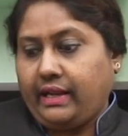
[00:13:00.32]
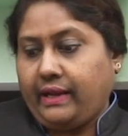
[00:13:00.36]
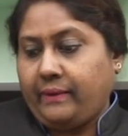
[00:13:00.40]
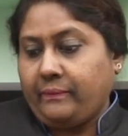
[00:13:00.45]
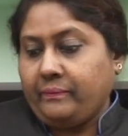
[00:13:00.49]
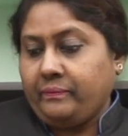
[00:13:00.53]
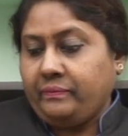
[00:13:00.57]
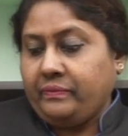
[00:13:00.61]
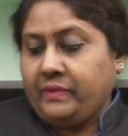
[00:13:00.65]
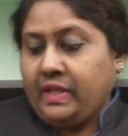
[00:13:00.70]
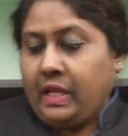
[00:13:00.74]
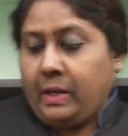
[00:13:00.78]
day.
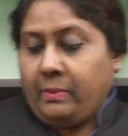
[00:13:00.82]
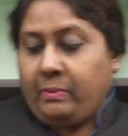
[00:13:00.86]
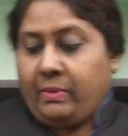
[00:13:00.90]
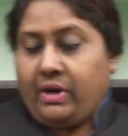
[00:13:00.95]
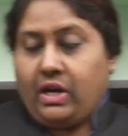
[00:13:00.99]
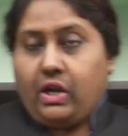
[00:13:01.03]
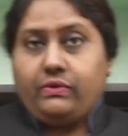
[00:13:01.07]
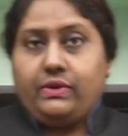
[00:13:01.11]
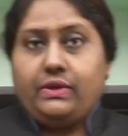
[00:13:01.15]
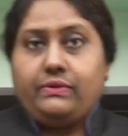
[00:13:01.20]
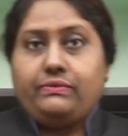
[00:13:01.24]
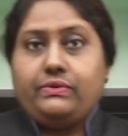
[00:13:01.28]

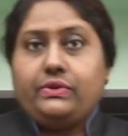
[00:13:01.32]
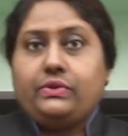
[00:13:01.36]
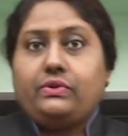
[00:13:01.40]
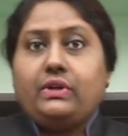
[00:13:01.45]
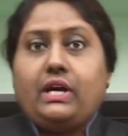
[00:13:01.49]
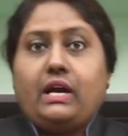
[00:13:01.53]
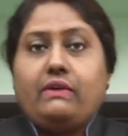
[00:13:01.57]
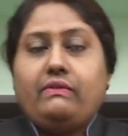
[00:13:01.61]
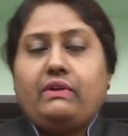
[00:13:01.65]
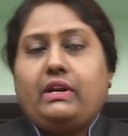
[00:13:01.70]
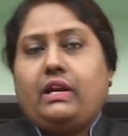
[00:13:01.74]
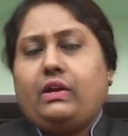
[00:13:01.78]
But now if
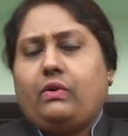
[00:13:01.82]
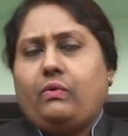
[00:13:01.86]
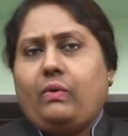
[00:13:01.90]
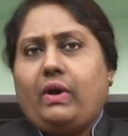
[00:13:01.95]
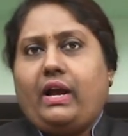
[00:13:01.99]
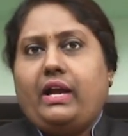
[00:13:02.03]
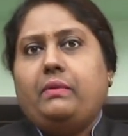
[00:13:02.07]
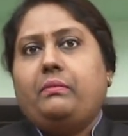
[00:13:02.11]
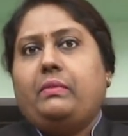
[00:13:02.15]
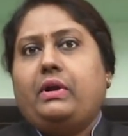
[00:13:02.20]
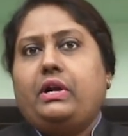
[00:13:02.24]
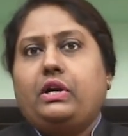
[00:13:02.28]
you have a
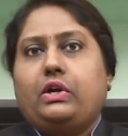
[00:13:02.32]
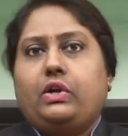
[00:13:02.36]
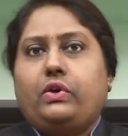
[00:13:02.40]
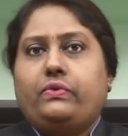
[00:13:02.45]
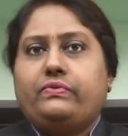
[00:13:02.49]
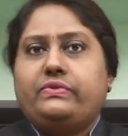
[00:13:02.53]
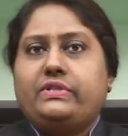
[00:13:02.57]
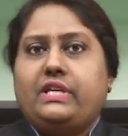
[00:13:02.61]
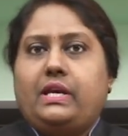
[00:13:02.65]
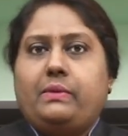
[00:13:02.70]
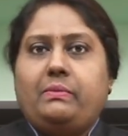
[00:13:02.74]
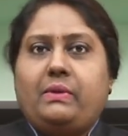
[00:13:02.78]
requirement
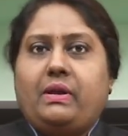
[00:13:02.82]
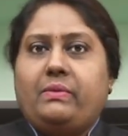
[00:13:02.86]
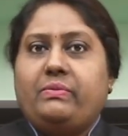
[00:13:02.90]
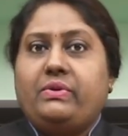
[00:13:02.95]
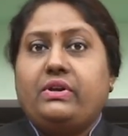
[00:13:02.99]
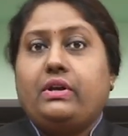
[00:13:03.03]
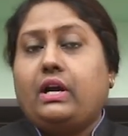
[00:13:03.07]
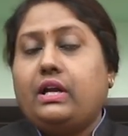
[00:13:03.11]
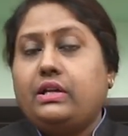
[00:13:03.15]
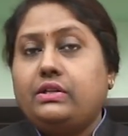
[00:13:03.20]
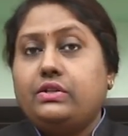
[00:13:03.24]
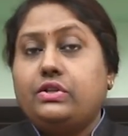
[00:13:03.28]
of say
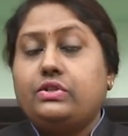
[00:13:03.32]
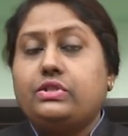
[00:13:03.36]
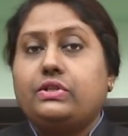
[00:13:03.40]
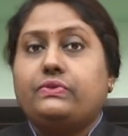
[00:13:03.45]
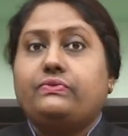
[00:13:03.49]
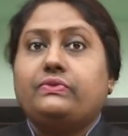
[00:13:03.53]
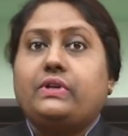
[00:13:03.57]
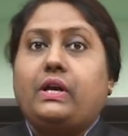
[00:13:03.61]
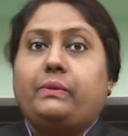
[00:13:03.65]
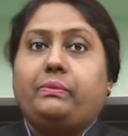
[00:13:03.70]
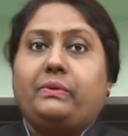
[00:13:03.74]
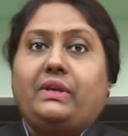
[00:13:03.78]
maybe hundreds
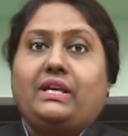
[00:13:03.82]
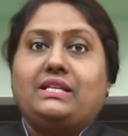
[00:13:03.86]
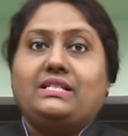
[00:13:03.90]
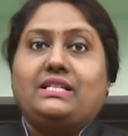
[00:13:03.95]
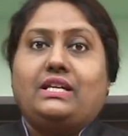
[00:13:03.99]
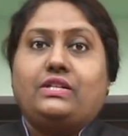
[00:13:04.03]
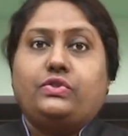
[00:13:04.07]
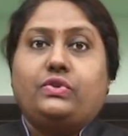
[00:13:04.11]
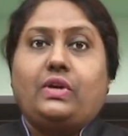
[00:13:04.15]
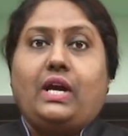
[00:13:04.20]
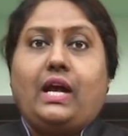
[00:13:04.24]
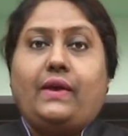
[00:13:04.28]
of cupcakes
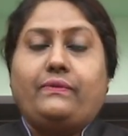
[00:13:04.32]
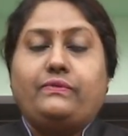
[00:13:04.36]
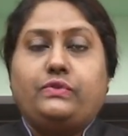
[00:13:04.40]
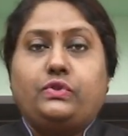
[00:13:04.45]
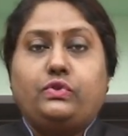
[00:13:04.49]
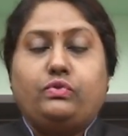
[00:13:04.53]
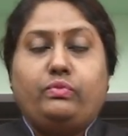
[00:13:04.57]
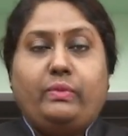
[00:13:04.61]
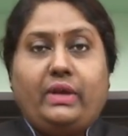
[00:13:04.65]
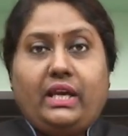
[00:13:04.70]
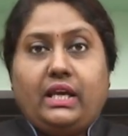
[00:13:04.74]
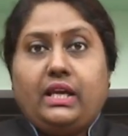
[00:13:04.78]
that you have
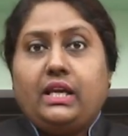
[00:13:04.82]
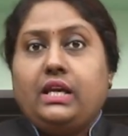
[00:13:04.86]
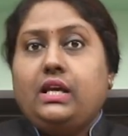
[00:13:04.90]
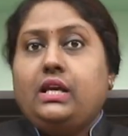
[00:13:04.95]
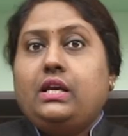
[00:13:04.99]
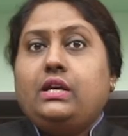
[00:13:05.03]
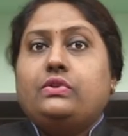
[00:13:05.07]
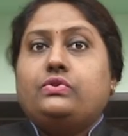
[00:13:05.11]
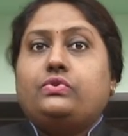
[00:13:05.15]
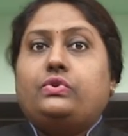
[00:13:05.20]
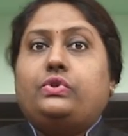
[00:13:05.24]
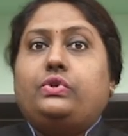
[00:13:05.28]
to make,
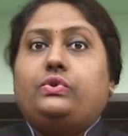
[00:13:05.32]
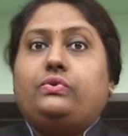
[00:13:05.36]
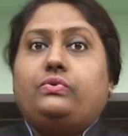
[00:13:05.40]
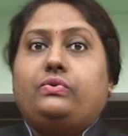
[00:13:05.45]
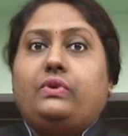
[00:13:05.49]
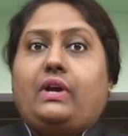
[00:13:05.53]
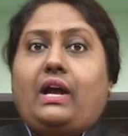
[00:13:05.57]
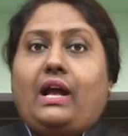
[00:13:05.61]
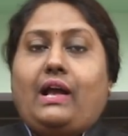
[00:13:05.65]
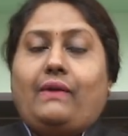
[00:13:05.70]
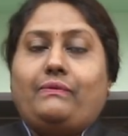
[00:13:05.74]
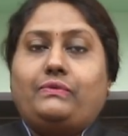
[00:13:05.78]
so
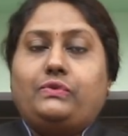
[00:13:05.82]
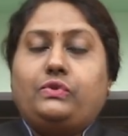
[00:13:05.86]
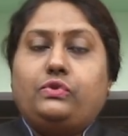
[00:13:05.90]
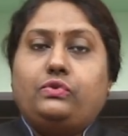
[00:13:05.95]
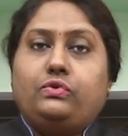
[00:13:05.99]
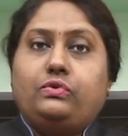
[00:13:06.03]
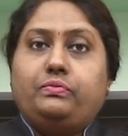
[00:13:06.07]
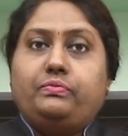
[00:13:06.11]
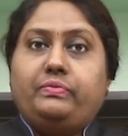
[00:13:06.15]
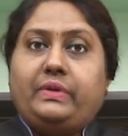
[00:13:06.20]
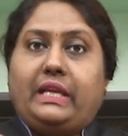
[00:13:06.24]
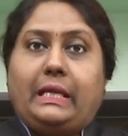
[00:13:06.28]
you have
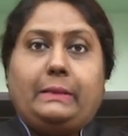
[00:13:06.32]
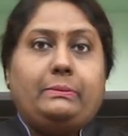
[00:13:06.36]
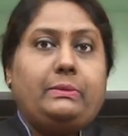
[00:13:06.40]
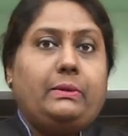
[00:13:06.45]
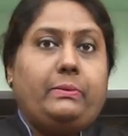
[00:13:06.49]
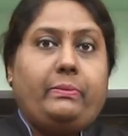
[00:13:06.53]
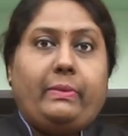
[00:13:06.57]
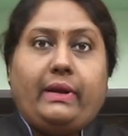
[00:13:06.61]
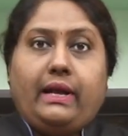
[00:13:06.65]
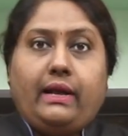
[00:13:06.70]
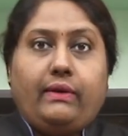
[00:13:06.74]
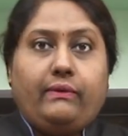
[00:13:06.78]
to
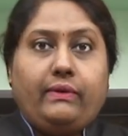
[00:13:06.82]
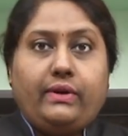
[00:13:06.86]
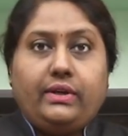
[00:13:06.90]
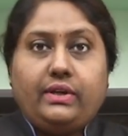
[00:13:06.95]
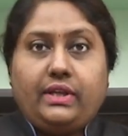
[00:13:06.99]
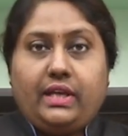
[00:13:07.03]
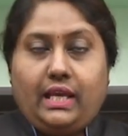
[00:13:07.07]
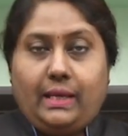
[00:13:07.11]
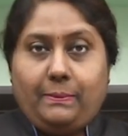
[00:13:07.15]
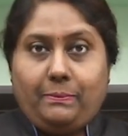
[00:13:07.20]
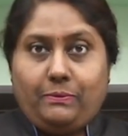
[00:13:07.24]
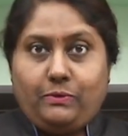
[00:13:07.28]
pre-prepare
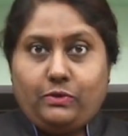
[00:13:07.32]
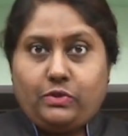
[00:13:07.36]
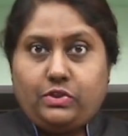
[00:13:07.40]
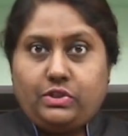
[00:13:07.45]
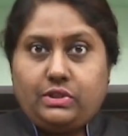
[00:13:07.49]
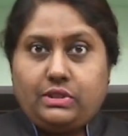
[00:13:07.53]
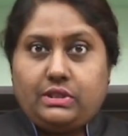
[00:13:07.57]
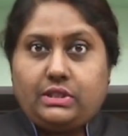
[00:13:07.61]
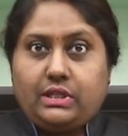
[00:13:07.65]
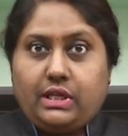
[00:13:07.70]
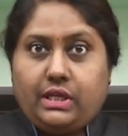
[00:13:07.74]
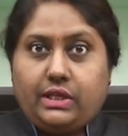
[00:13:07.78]
and keep,
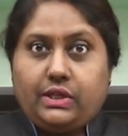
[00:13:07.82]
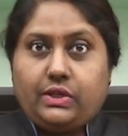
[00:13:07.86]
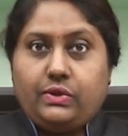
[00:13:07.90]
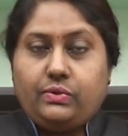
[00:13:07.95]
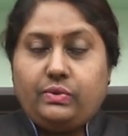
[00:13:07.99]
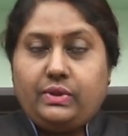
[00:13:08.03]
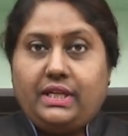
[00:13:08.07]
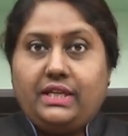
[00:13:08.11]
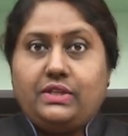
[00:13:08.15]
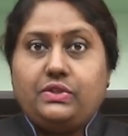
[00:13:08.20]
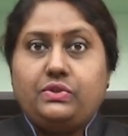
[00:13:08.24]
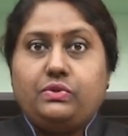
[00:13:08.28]
which is like
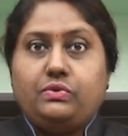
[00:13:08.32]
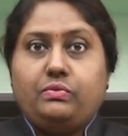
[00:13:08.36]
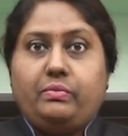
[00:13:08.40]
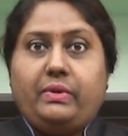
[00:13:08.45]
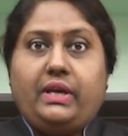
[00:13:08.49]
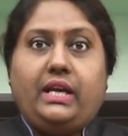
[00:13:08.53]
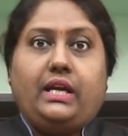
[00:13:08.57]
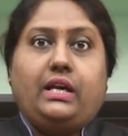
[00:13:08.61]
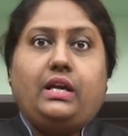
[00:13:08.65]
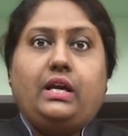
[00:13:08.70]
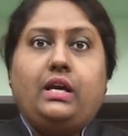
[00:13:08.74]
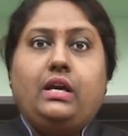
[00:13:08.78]
you need to
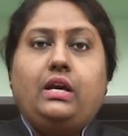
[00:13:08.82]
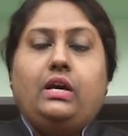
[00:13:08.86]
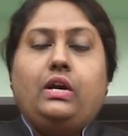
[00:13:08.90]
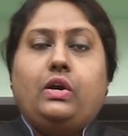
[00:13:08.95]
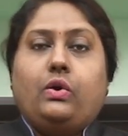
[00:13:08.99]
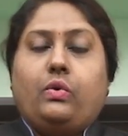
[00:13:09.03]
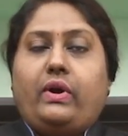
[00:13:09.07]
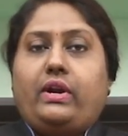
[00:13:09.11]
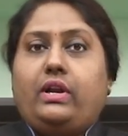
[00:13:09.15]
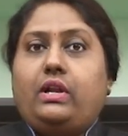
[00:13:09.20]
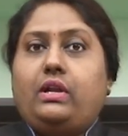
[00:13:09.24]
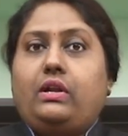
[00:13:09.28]
make
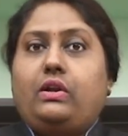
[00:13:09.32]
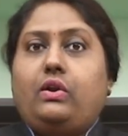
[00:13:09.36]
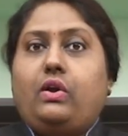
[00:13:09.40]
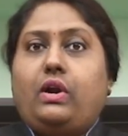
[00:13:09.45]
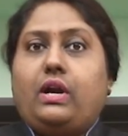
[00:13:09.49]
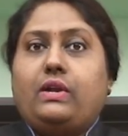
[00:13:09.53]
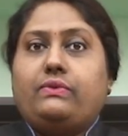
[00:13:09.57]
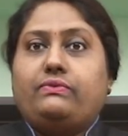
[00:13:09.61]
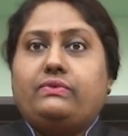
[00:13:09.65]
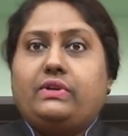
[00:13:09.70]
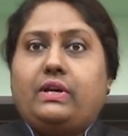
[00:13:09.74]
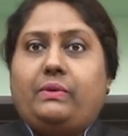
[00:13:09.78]
quite a
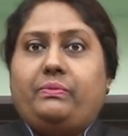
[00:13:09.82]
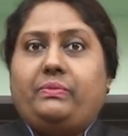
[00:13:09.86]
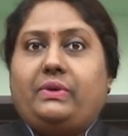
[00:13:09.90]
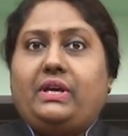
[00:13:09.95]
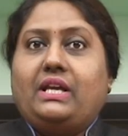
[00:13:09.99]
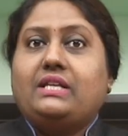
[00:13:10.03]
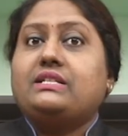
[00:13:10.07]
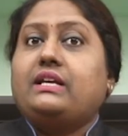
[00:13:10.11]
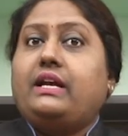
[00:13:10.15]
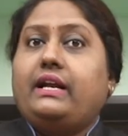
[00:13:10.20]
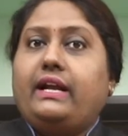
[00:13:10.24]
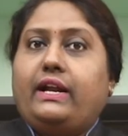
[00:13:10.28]
lot of
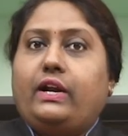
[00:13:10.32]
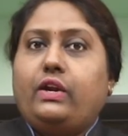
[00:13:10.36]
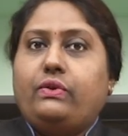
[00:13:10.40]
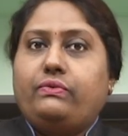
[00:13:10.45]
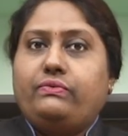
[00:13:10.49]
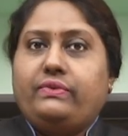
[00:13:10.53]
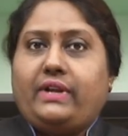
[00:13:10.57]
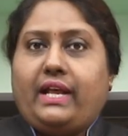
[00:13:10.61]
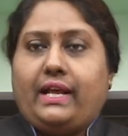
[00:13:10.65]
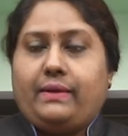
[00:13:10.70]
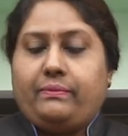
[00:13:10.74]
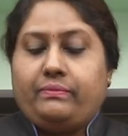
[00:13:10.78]
cupcakes ahead
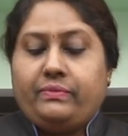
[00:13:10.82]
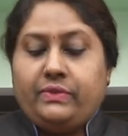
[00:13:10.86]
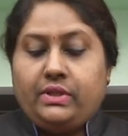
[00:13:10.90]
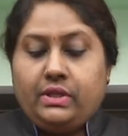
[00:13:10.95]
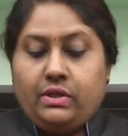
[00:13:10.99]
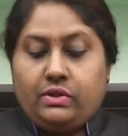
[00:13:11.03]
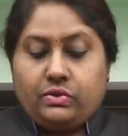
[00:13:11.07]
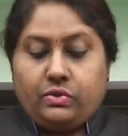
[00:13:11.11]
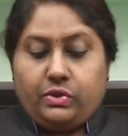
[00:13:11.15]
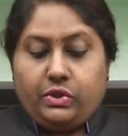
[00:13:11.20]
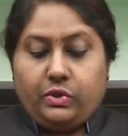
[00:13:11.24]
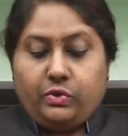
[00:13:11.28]
of time.
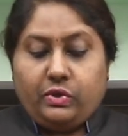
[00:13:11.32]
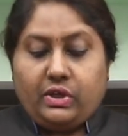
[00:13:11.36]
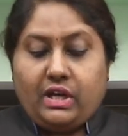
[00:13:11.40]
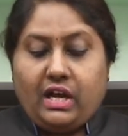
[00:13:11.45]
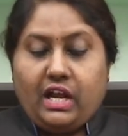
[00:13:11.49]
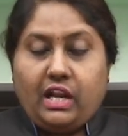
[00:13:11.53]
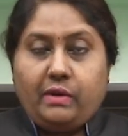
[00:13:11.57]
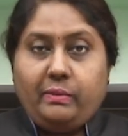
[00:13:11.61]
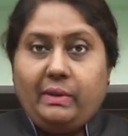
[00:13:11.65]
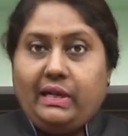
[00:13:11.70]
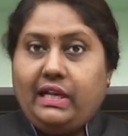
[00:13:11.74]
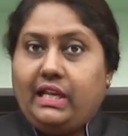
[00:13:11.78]
So you
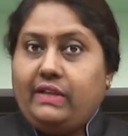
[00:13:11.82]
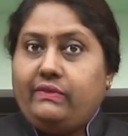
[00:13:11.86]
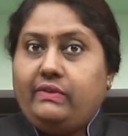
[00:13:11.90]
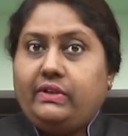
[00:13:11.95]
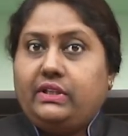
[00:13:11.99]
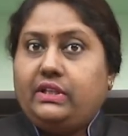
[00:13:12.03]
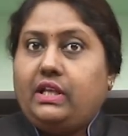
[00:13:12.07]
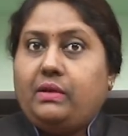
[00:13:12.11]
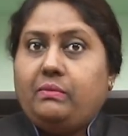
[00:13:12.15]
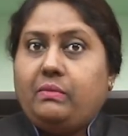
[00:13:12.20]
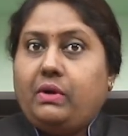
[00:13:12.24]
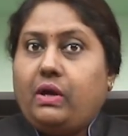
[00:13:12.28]
can't be
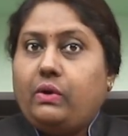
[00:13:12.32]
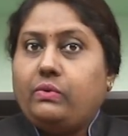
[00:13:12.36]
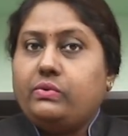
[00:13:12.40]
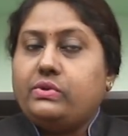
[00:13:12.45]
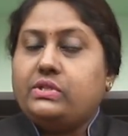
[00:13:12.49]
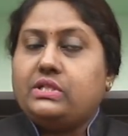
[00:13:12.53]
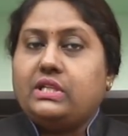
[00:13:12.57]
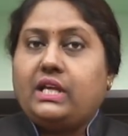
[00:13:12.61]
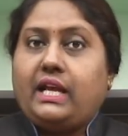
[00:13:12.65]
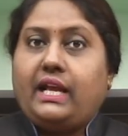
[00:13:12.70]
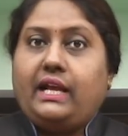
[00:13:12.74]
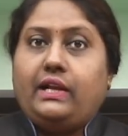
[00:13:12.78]
leaving them
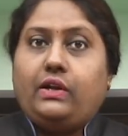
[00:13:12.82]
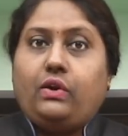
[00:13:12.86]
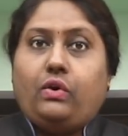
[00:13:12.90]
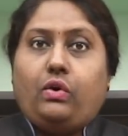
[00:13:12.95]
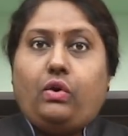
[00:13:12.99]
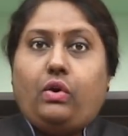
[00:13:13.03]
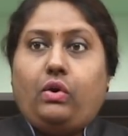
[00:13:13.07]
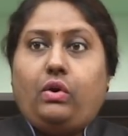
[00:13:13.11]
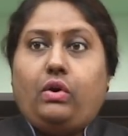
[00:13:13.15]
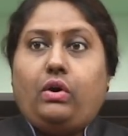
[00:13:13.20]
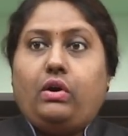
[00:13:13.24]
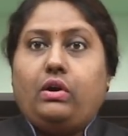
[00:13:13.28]
outside,
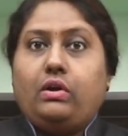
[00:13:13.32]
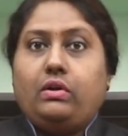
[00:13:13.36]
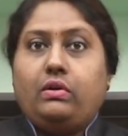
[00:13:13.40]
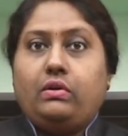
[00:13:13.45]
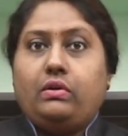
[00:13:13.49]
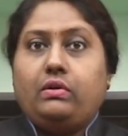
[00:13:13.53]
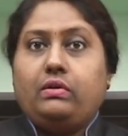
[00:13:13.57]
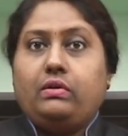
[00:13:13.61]
or